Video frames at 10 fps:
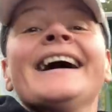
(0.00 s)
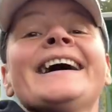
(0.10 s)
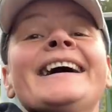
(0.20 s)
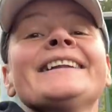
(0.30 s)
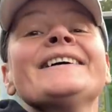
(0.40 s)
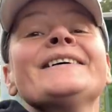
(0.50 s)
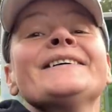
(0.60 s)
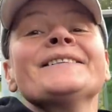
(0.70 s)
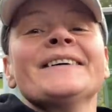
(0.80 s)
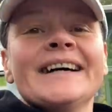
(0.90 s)

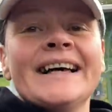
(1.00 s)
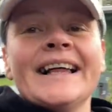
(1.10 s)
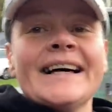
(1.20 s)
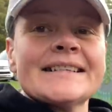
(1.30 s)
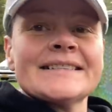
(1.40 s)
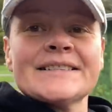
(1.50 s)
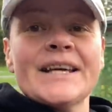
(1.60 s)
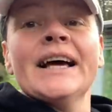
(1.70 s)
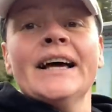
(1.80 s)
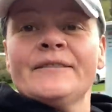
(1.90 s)
Hello, and
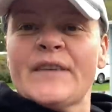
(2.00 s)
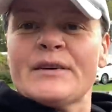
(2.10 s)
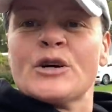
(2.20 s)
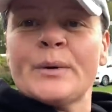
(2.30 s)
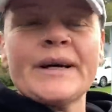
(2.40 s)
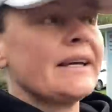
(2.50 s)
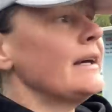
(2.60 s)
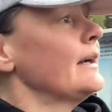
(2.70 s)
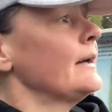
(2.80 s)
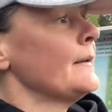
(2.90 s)
very quick, a
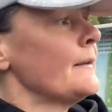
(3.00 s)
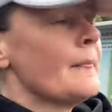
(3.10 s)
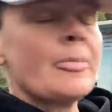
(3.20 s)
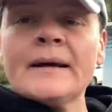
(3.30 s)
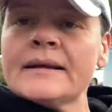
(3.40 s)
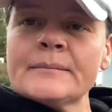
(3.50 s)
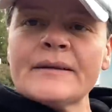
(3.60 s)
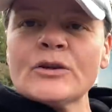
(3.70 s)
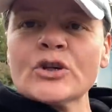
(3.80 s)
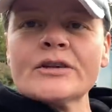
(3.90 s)
little bit
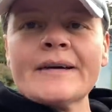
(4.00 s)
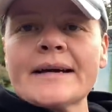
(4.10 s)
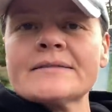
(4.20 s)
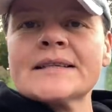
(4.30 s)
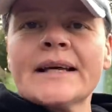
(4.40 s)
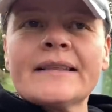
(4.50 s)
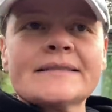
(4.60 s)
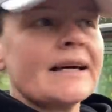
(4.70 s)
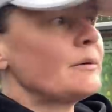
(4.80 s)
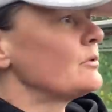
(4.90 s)
of a look around the
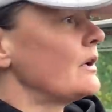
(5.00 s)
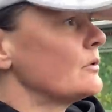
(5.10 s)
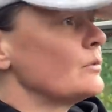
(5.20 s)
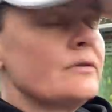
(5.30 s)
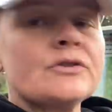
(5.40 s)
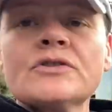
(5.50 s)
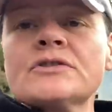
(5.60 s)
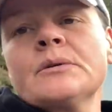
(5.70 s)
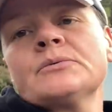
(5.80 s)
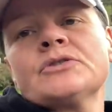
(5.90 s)
site we're on. We've just
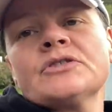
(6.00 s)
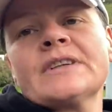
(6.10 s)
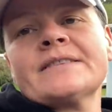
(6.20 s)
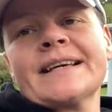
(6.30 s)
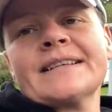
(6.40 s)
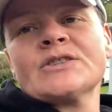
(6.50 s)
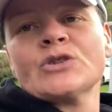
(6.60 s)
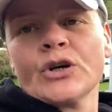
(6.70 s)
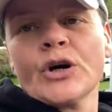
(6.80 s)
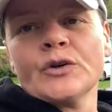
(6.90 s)
stopped just outside
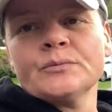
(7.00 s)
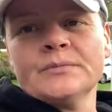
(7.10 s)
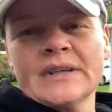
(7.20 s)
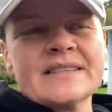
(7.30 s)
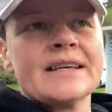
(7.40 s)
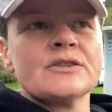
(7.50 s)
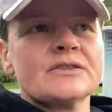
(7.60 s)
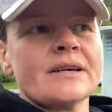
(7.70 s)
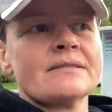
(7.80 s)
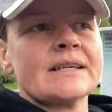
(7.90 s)
Stockholm, and I say
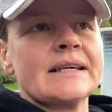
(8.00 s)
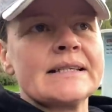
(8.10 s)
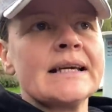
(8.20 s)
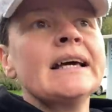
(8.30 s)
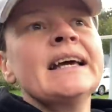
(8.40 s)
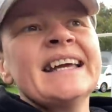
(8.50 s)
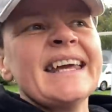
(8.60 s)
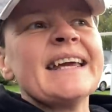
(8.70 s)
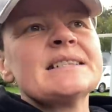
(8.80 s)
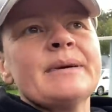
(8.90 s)
just outside,
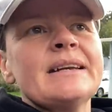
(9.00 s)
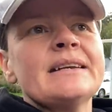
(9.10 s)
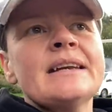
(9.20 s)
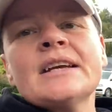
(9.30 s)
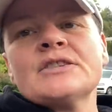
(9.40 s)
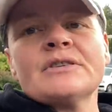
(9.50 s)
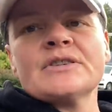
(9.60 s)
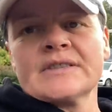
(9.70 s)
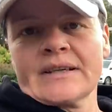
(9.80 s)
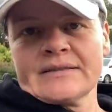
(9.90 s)
it is a bit naturey
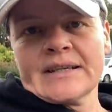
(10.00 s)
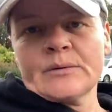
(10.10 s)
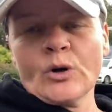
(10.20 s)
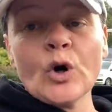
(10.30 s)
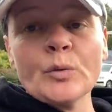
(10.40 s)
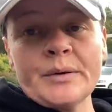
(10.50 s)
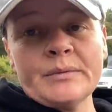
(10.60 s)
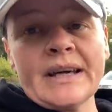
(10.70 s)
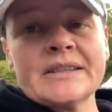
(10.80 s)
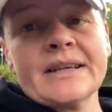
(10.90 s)
just outside. We're hoping
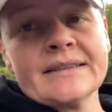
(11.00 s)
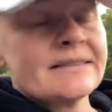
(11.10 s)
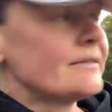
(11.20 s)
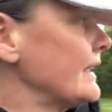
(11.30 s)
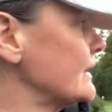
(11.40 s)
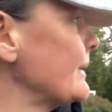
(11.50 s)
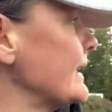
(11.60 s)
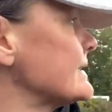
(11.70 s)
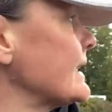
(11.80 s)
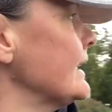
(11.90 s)
we get a chance to ride the
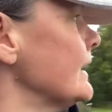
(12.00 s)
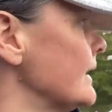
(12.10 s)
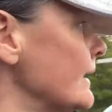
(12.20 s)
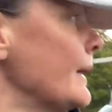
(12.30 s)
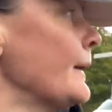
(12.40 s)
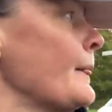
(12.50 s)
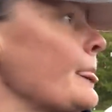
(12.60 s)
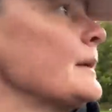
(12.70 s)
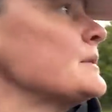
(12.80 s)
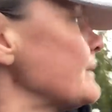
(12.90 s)
bikes in.
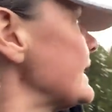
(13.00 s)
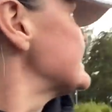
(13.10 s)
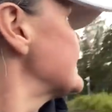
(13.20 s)
This place